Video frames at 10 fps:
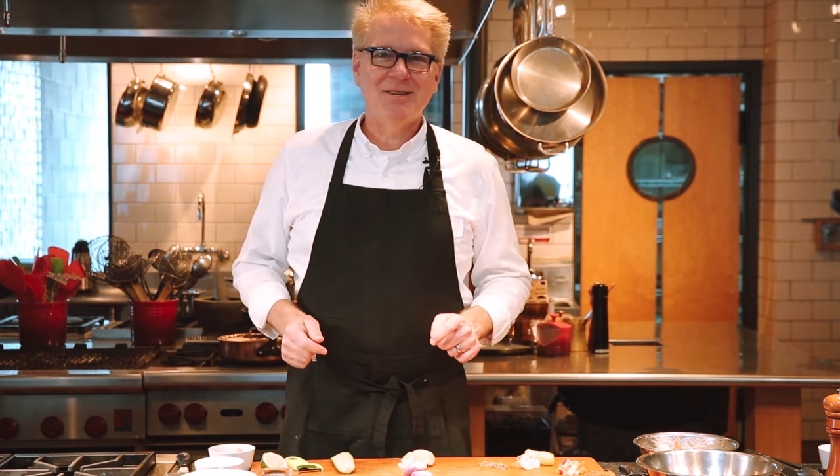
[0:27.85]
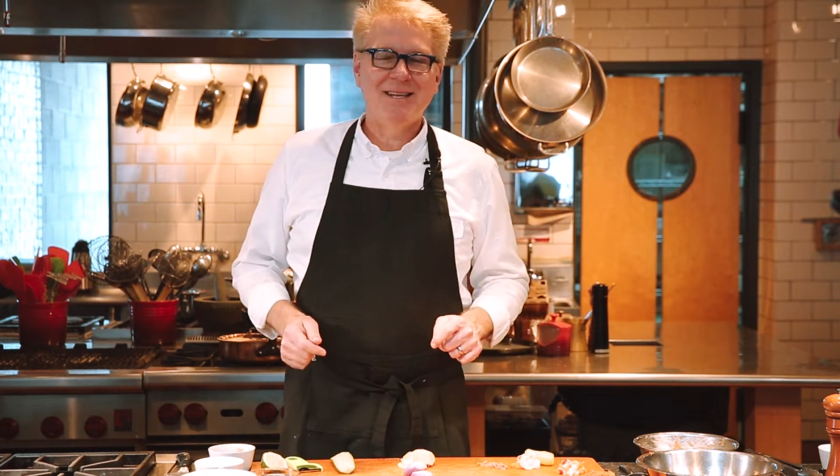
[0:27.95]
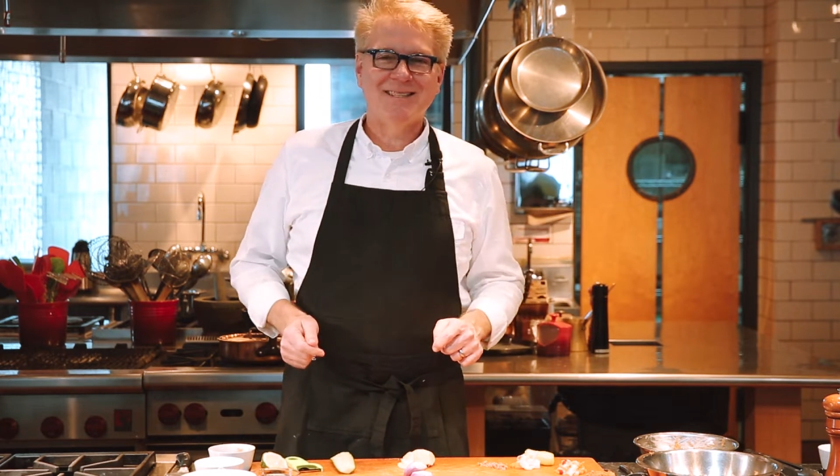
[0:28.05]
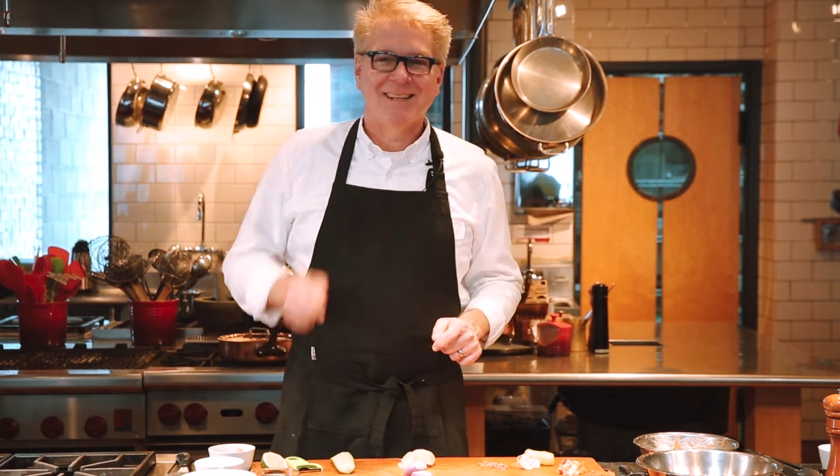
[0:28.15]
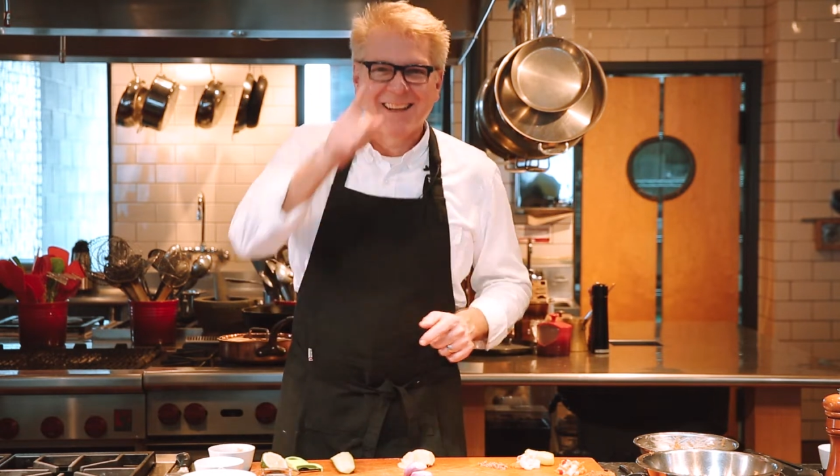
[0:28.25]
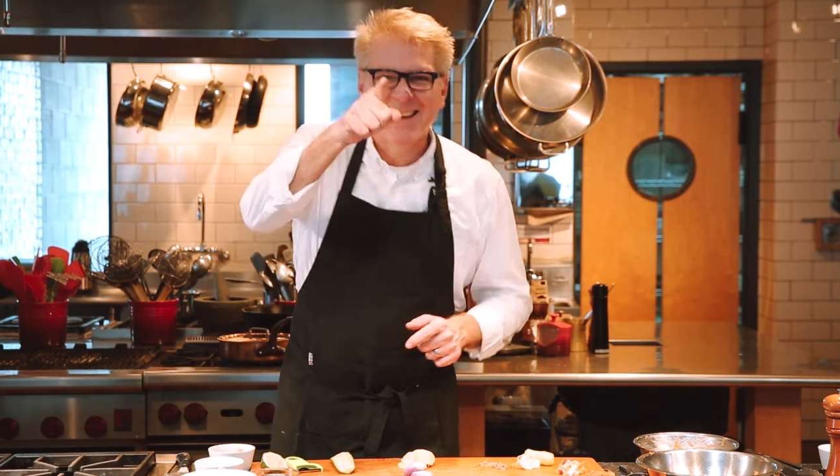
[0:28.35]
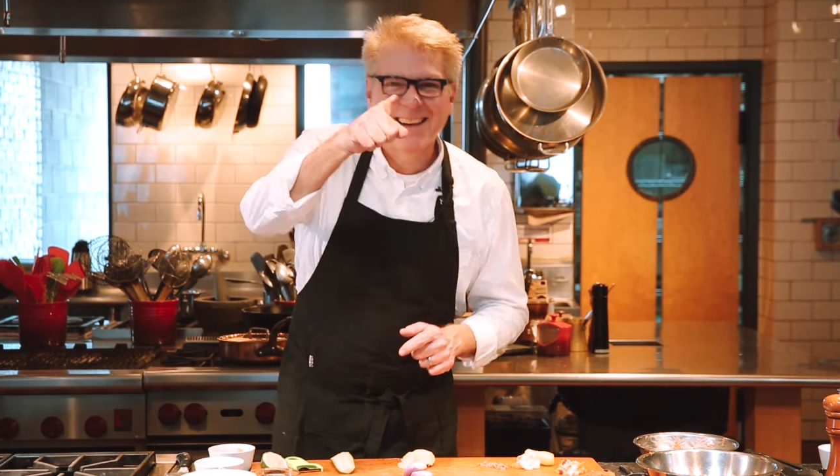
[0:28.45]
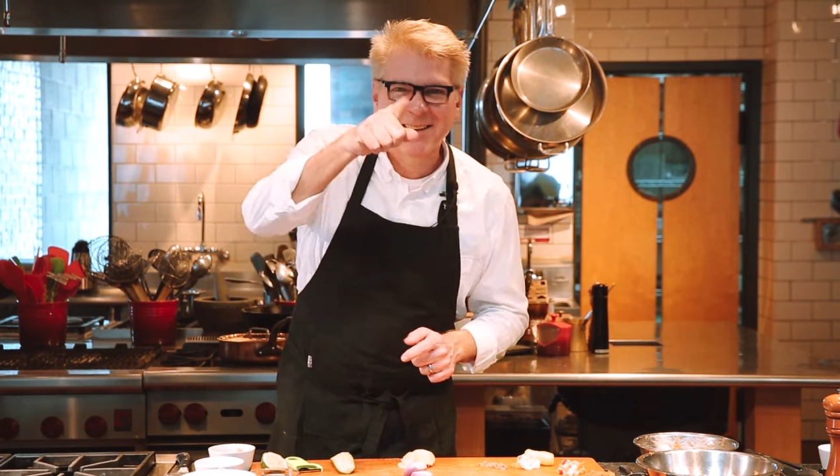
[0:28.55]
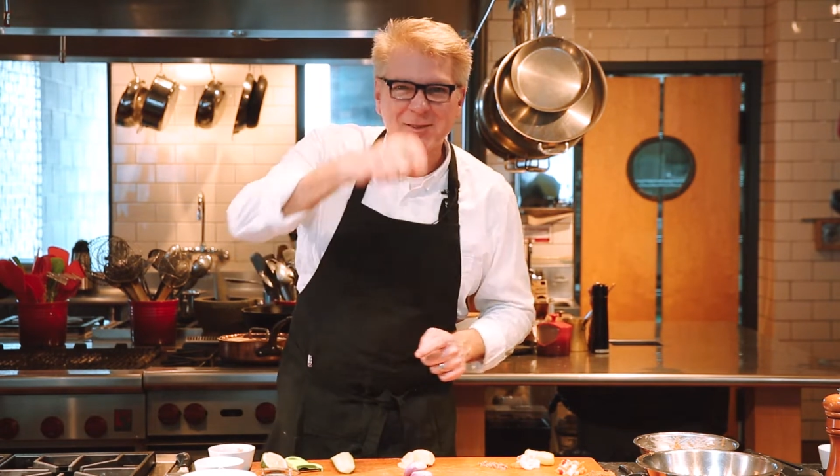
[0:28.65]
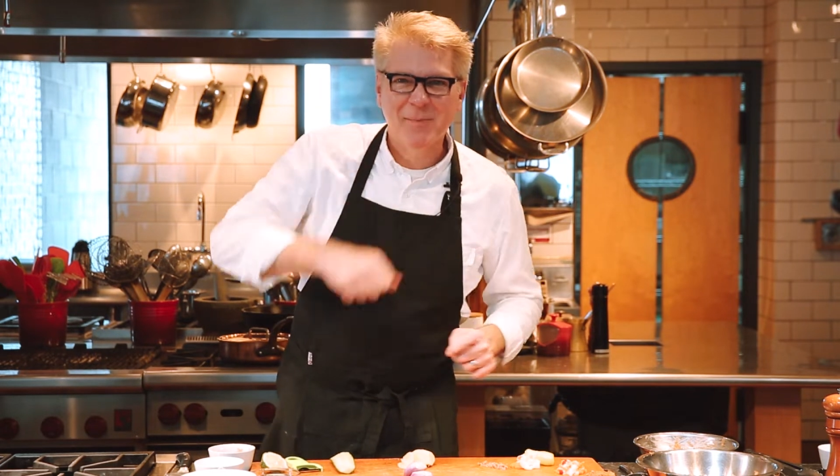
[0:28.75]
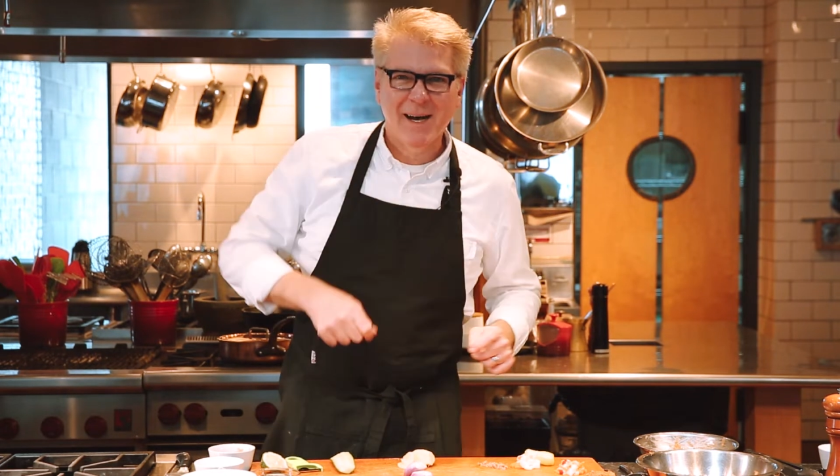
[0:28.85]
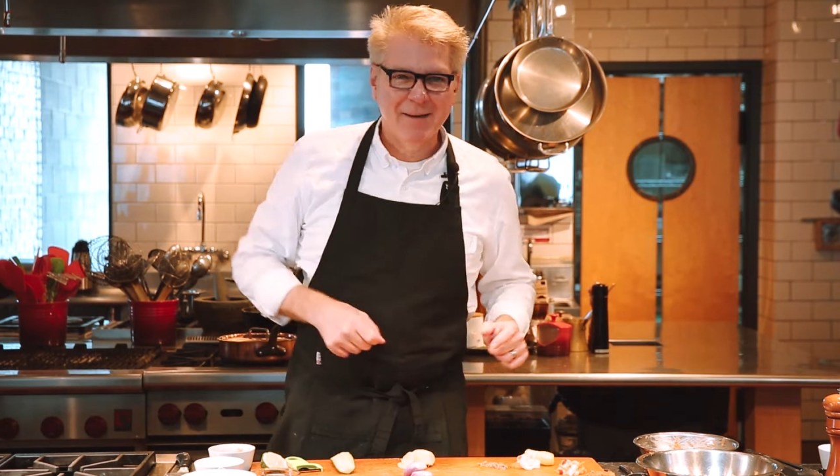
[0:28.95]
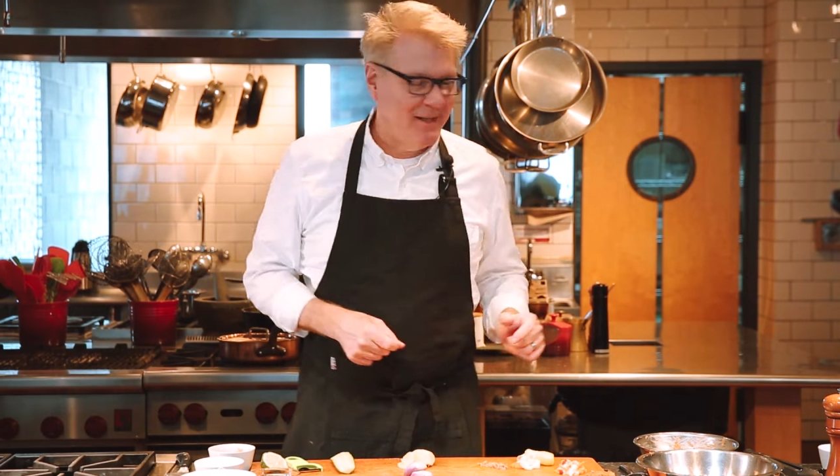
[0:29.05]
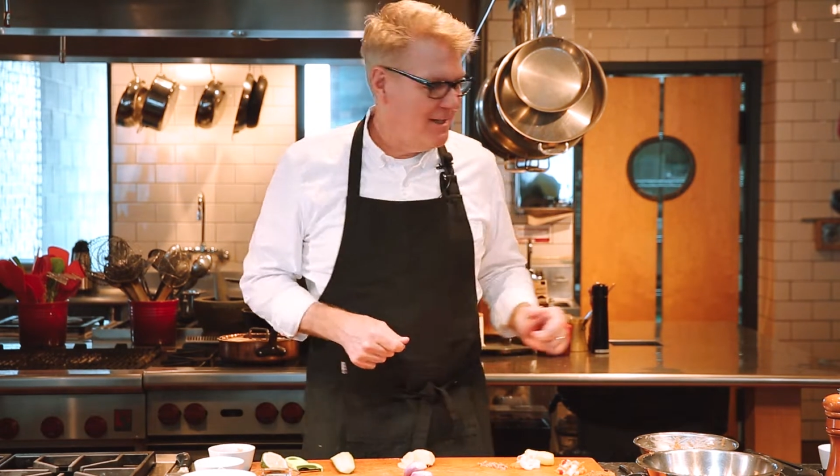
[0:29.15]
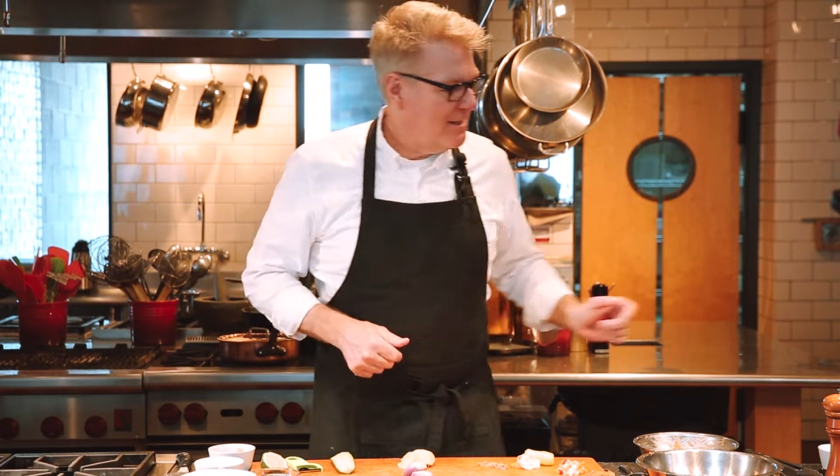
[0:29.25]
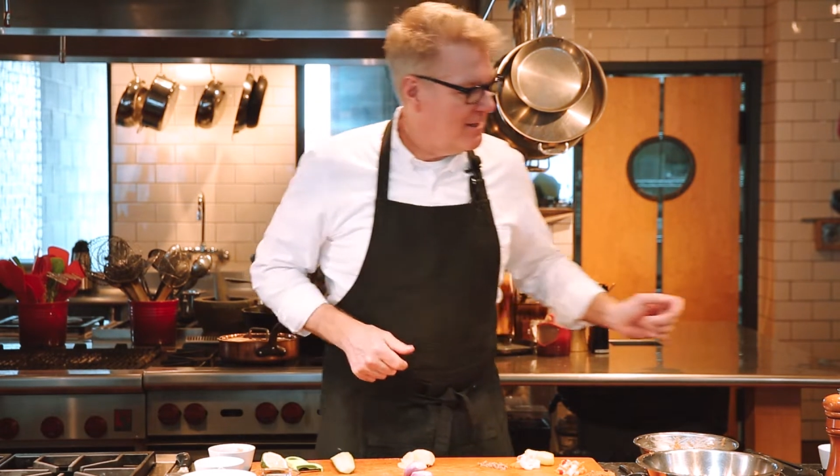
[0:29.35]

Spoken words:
Jensen. Hello, Bobby.